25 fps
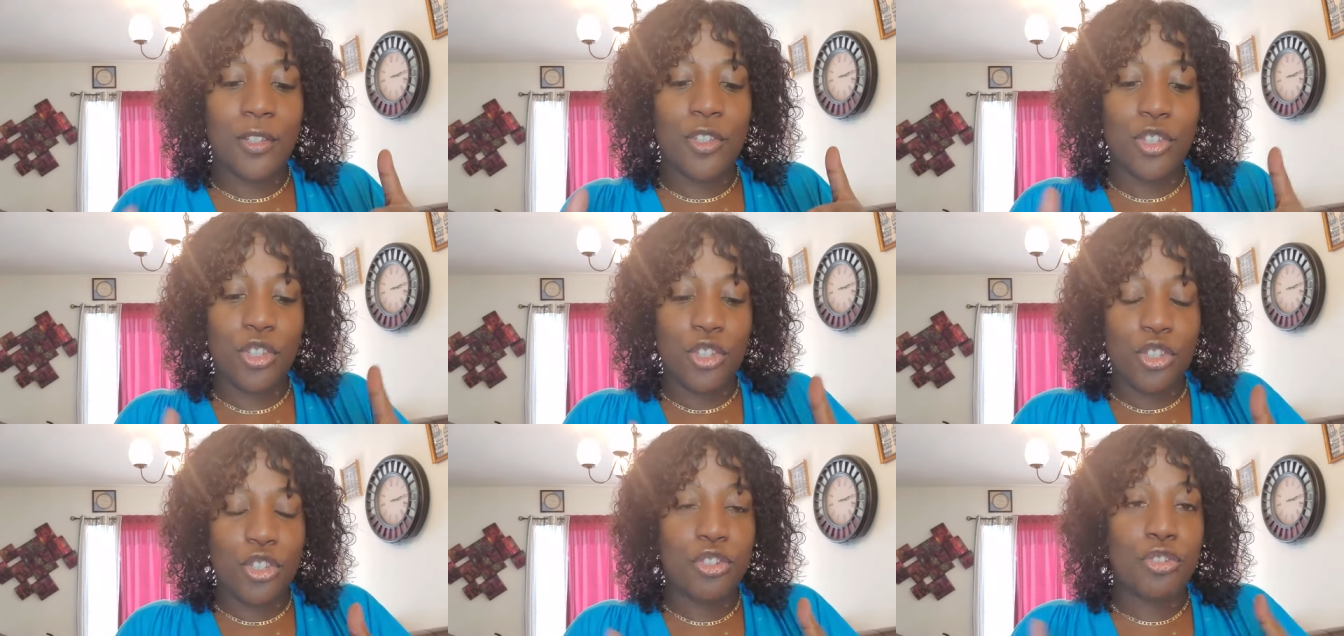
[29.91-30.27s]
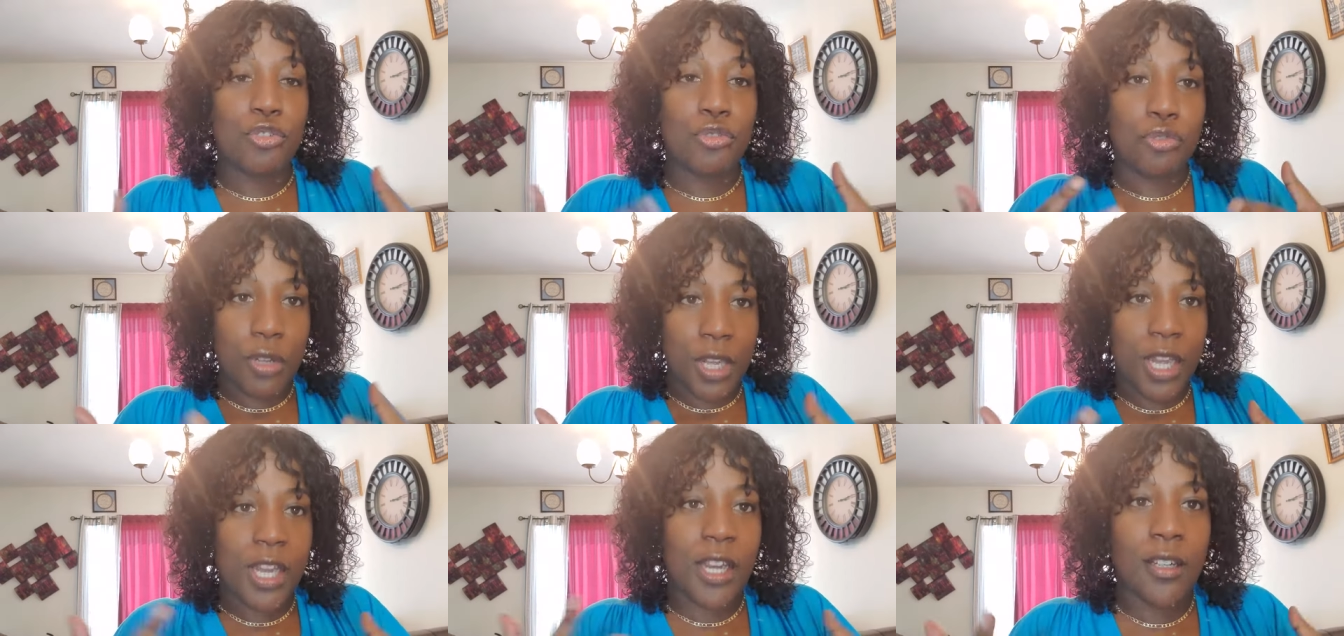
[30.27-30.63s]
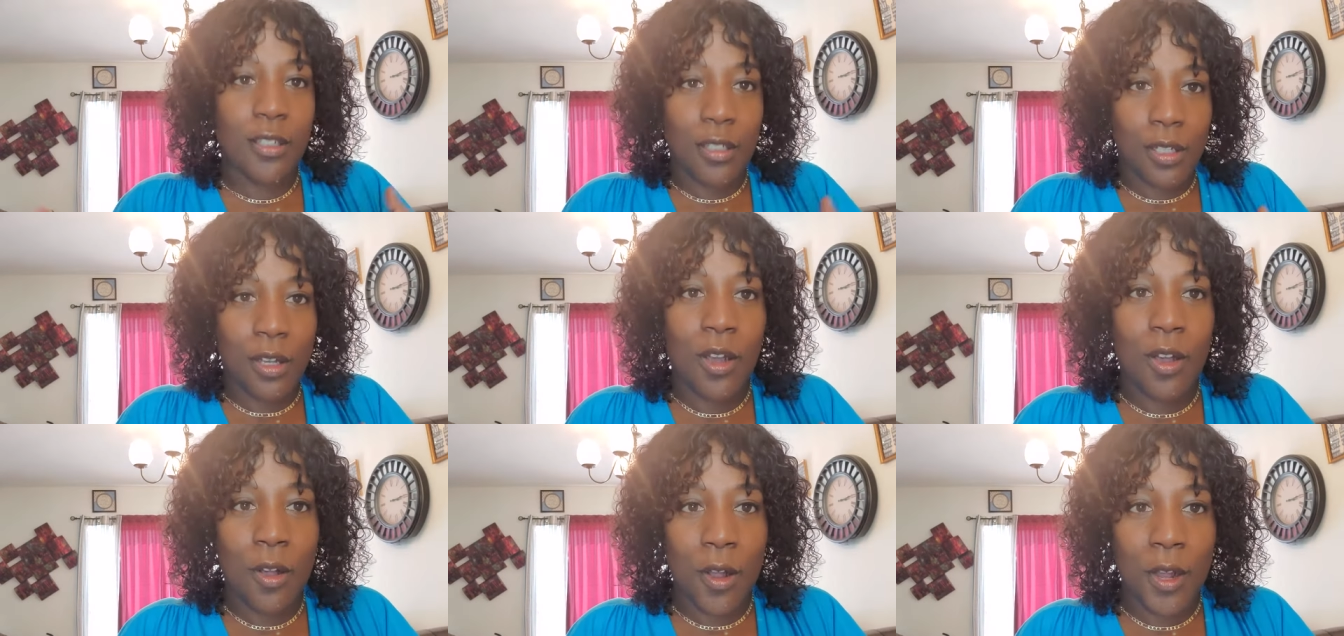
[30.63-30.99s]

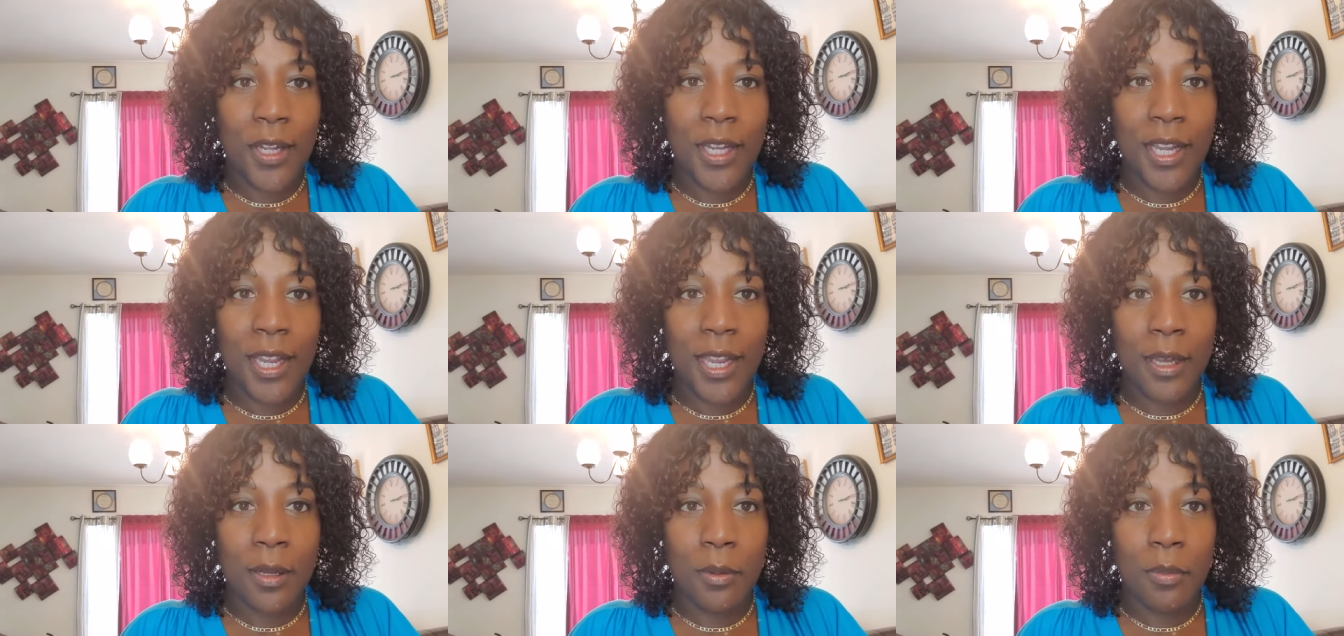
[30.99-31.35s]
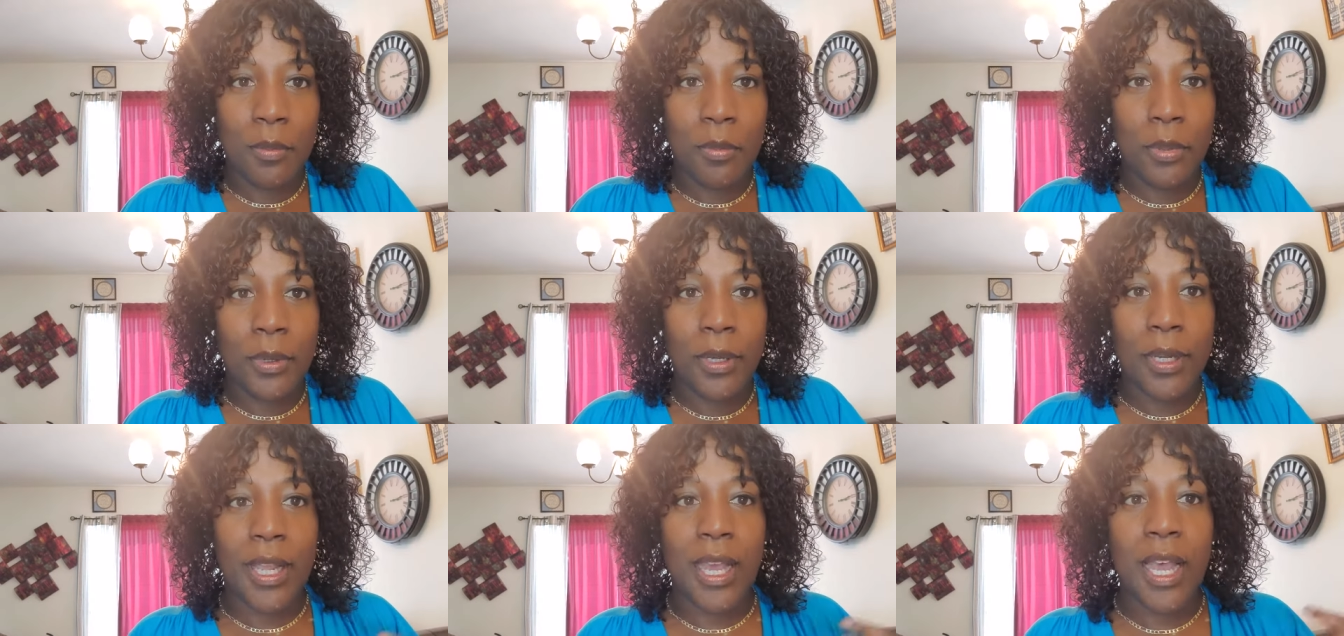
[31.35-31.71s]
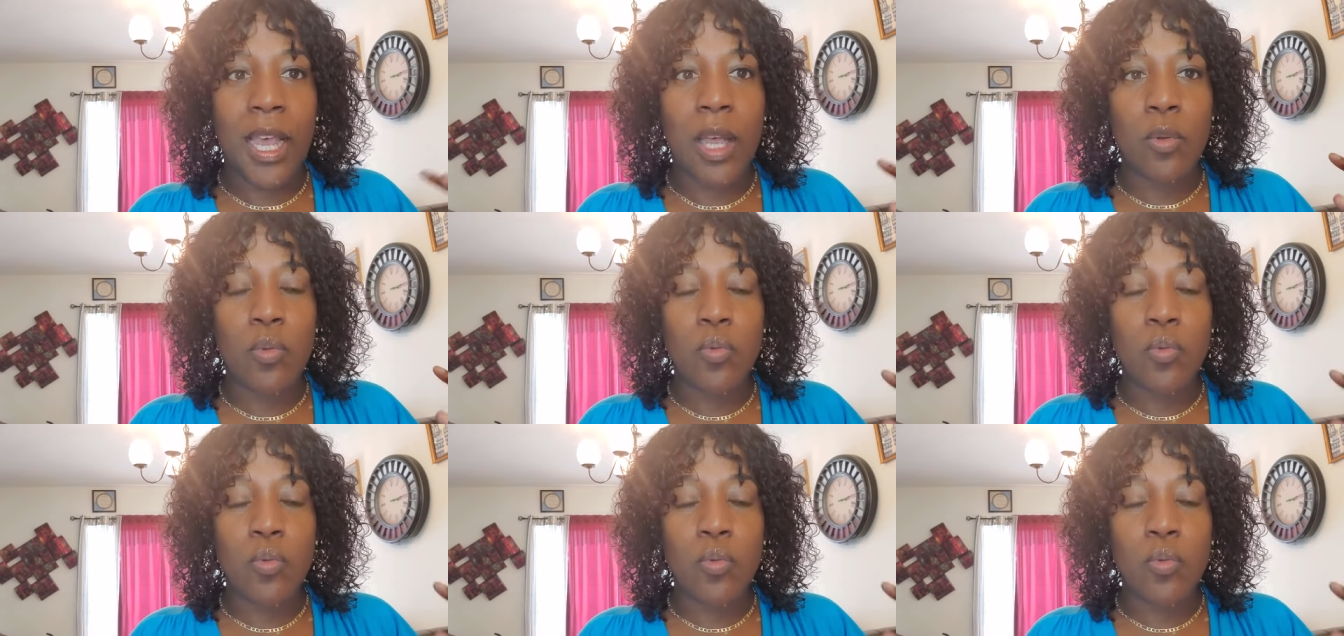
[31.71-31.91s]
strict on it, but I